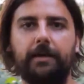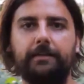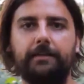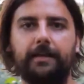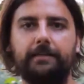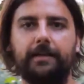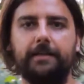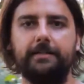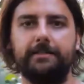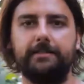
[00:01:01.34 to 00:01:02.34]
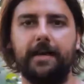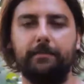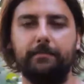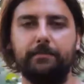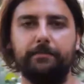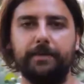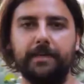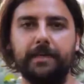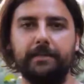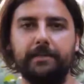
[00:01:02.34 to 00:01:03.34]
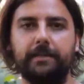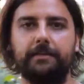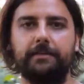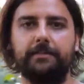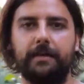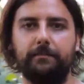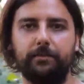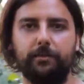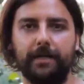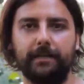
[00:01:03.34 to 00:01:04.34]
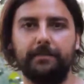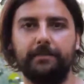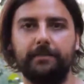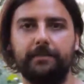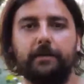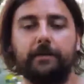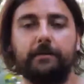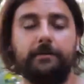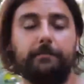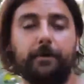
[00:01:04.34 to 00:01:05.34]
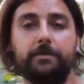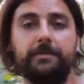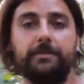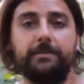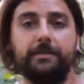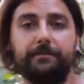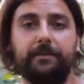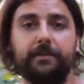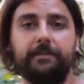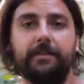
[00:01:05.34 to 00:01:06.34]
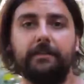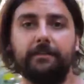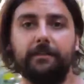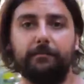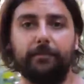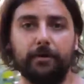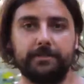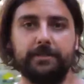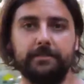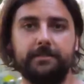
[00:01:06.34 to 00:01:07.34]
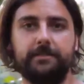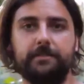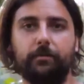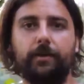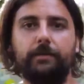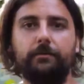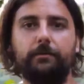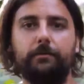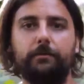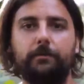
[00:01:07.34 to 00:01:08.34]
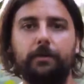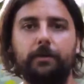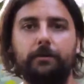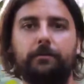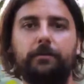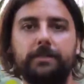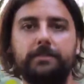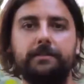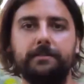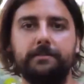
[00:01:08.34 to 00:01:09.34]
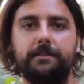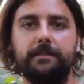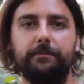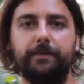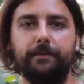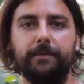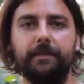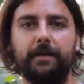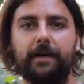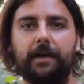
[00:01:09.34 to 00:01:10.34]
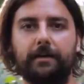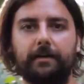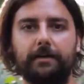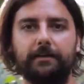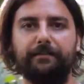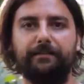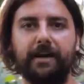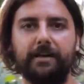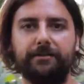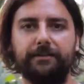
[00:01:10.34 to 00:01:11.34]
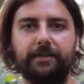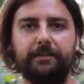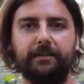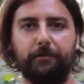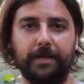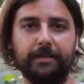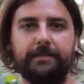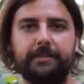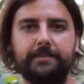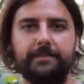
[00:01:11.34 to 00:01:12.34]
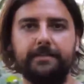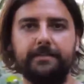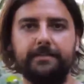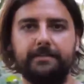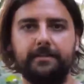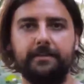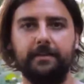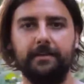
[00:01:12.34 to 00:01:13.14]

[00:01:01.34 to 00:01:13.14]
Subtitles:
and that has a time to begin and a time to end. The project is different than the process. When you, for instance, you're building a car in a factory that already exists,